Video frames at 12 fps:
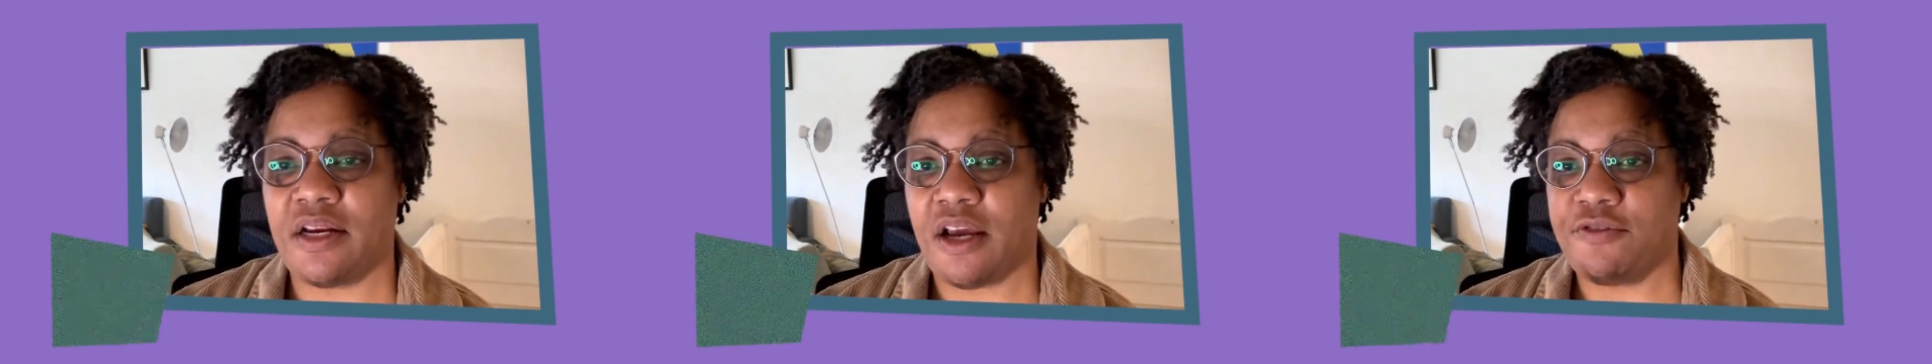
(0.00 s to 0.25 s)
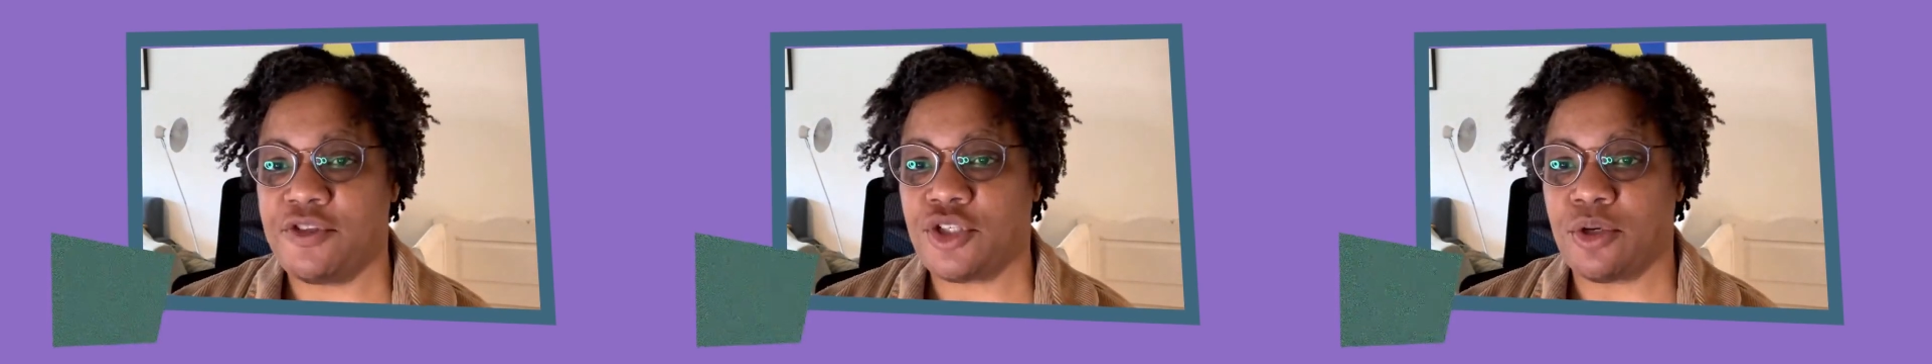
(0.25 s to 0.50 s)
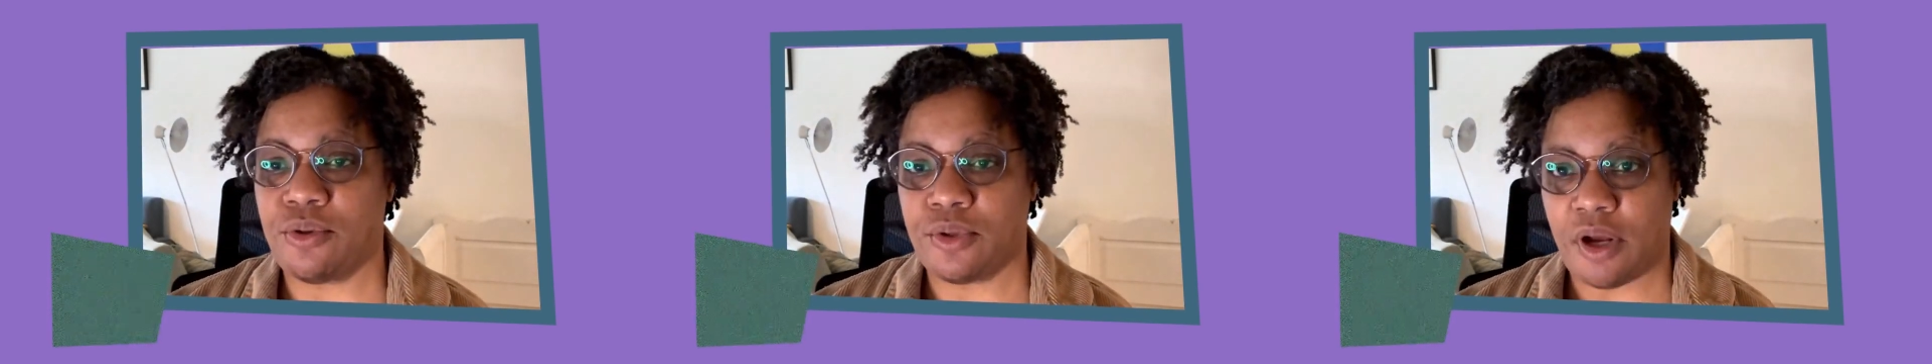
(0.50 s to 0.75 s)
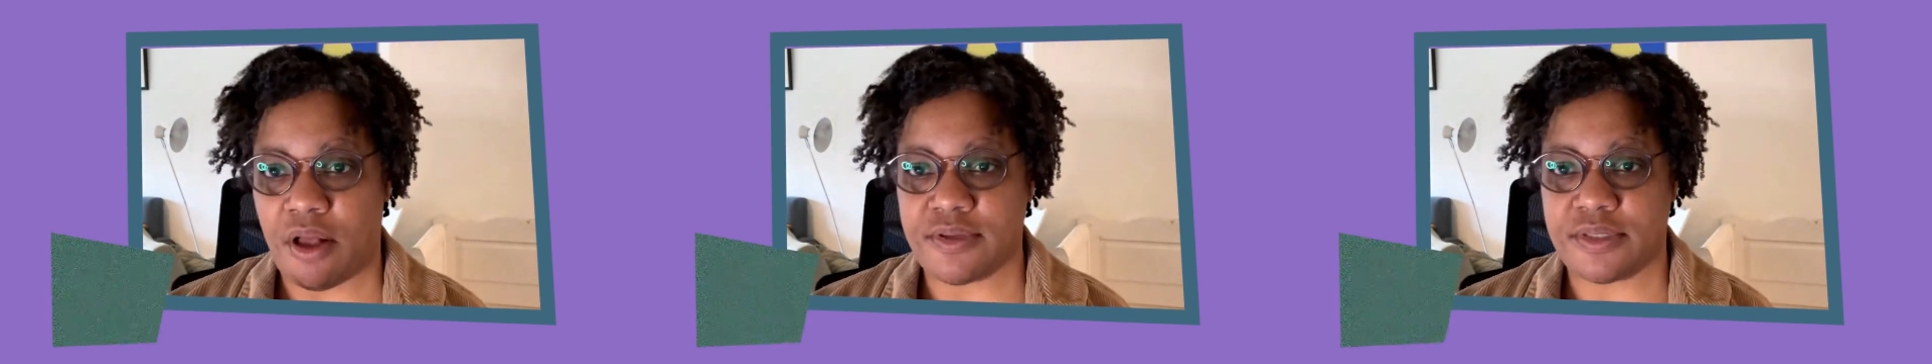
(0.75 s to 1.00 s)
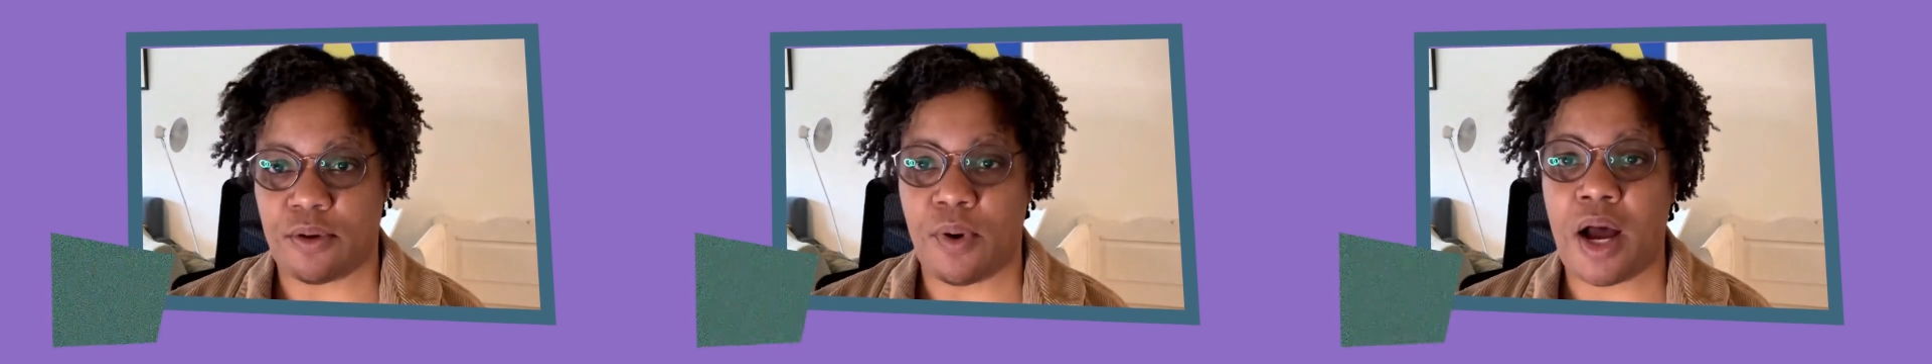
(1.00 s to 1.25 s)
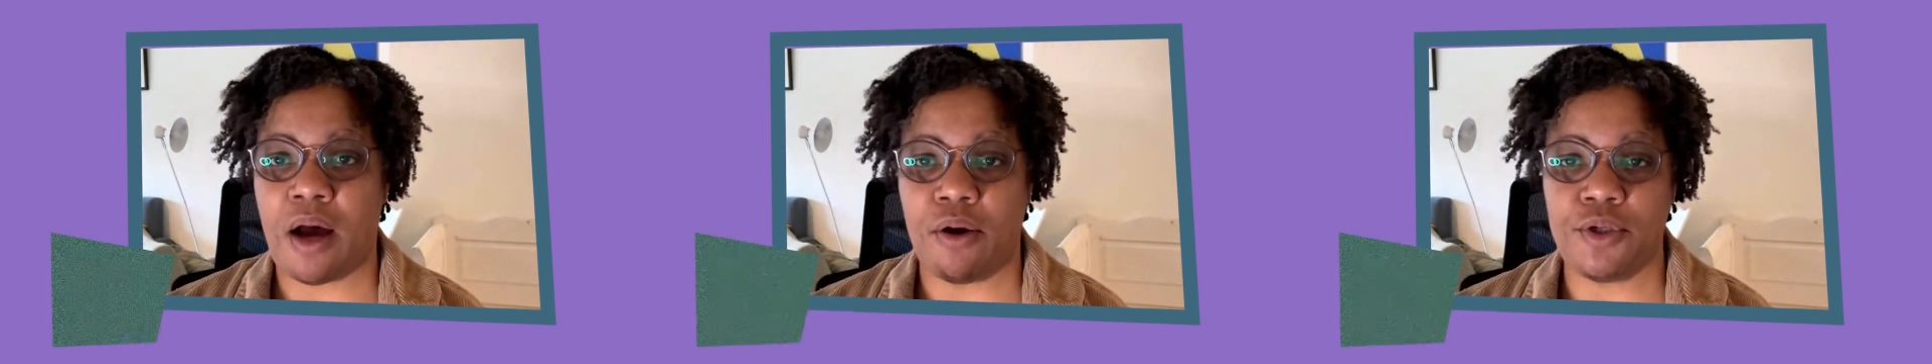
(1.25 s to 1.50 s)
shown also
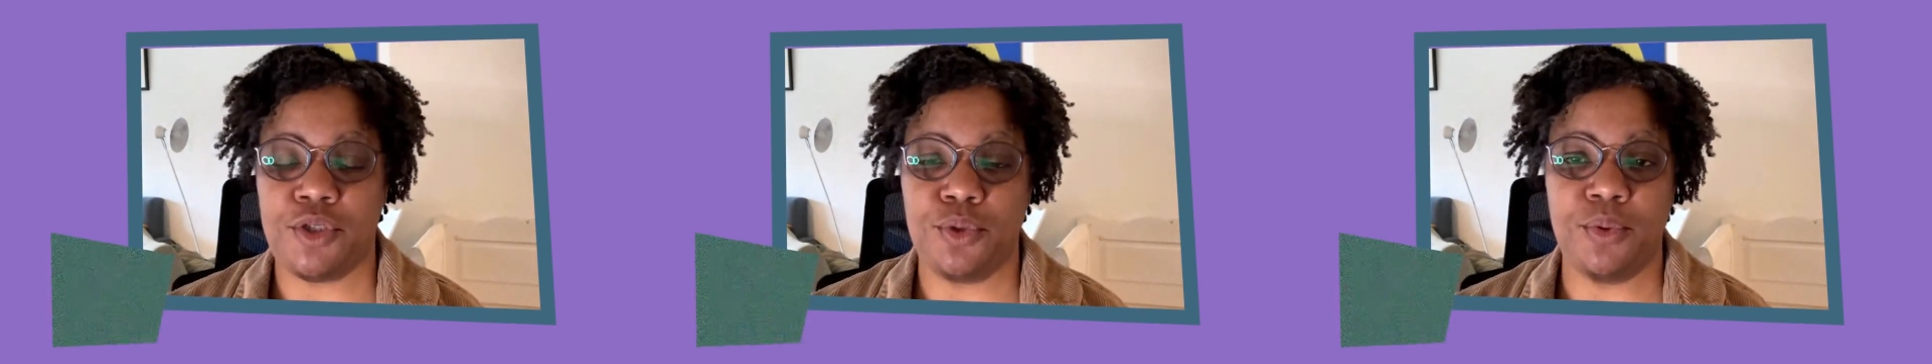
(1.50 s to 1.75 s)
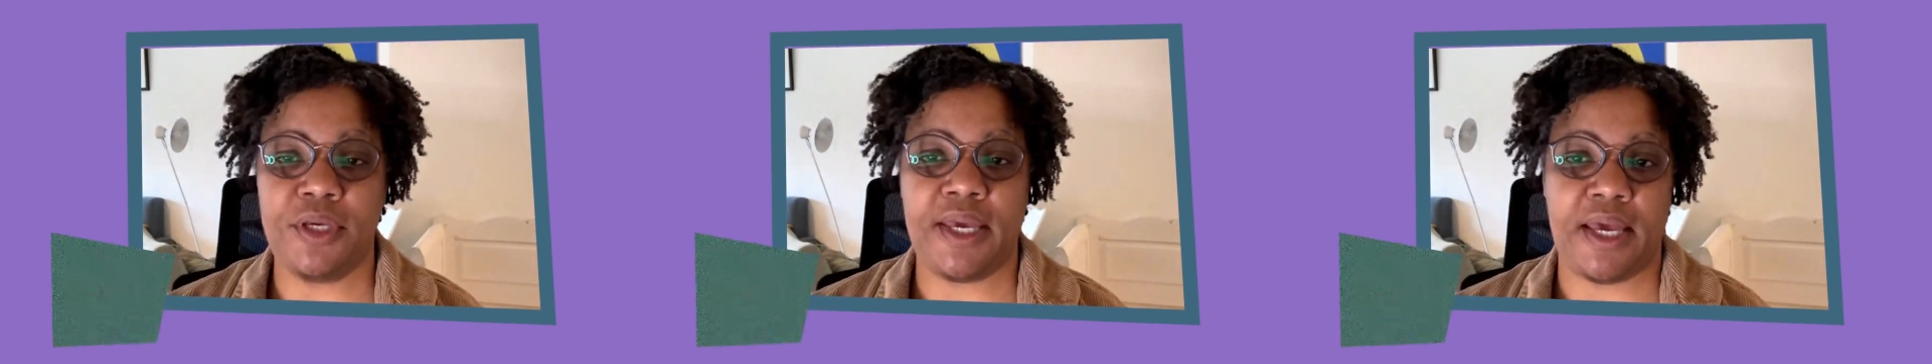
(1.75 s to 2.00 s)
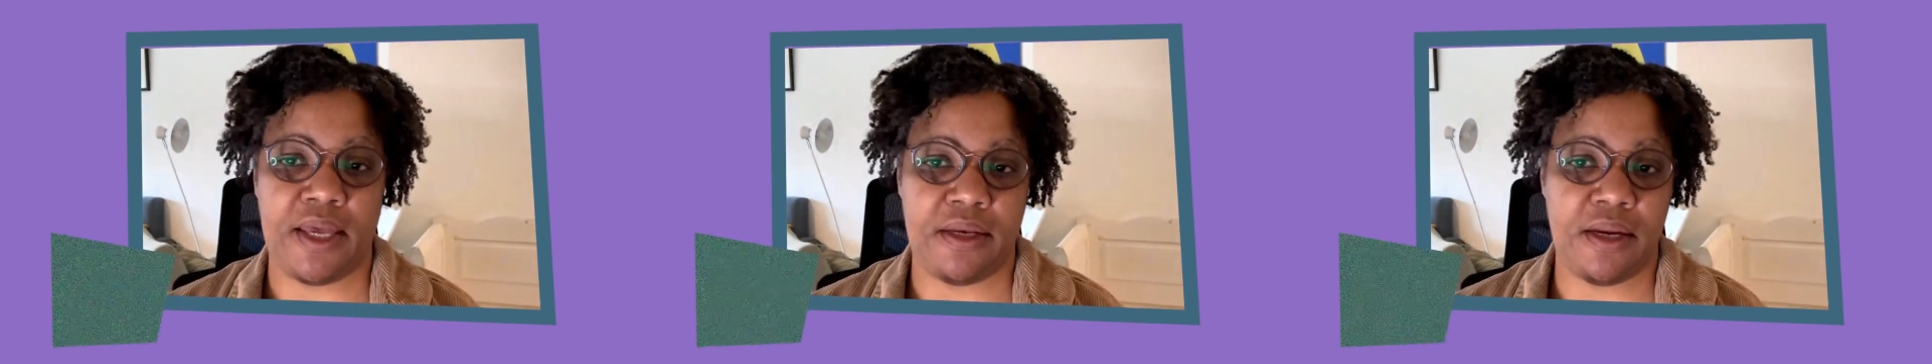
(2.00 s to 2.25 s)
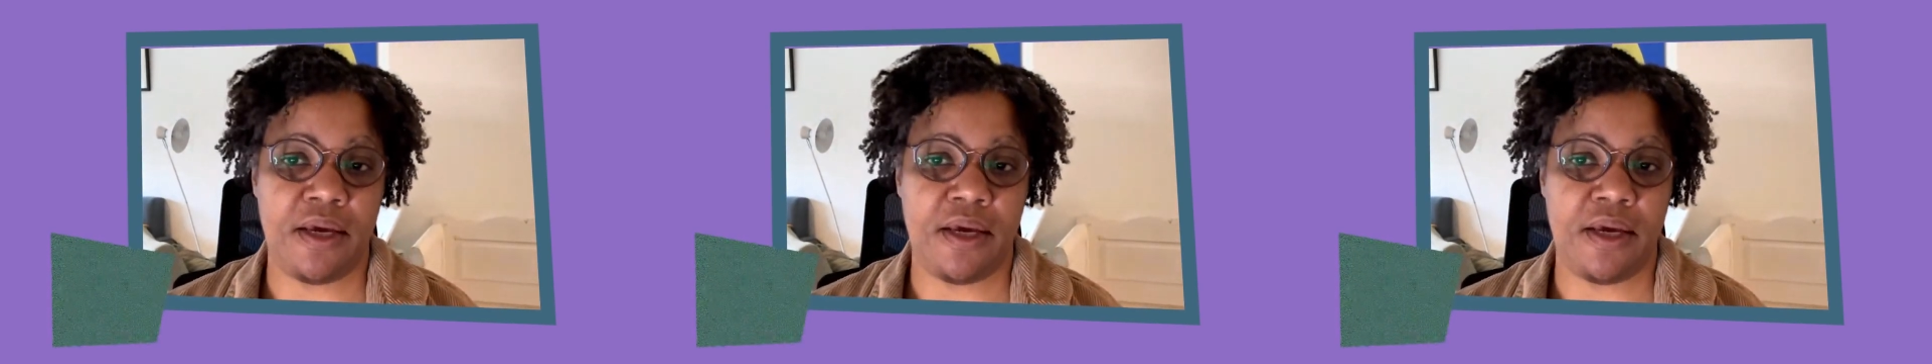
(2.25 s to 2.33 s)
how you can